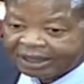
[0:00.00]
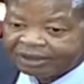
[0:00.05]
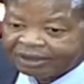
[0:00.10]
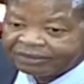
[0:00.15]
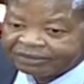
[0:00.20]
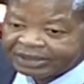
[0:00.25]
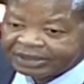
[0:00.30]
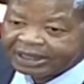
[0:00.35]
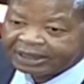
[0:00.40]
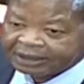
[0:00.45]

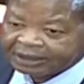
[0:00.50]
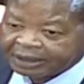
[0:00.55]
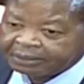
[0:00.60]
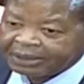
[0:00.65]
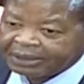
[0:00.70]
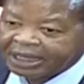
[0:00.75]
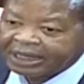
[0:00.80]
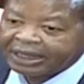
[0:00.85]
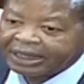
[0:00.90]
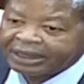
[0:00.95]
of Mzee
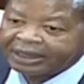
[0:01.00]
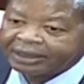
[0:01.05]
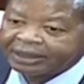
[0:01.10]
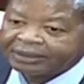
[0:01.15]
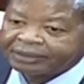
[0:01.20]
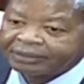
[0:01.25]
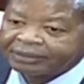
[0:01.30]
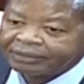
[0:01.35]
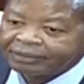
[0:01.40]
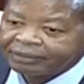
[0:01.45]
Kibaki.
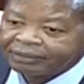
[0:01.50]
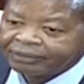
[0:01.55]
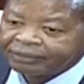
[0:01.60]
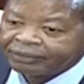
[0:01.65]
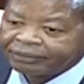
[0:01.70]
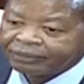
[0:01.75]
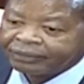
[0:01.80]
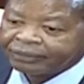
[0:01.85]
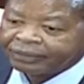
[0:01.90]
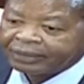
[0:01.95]

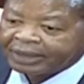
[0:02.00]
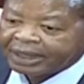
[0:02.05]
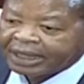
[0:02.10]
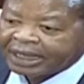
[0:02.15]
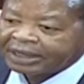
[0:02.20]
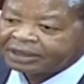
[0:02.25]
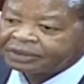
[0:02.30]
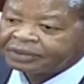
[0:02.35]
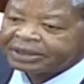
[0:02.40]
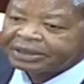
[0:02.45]

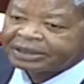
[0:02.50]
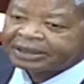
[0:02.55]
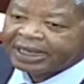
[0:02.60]
As we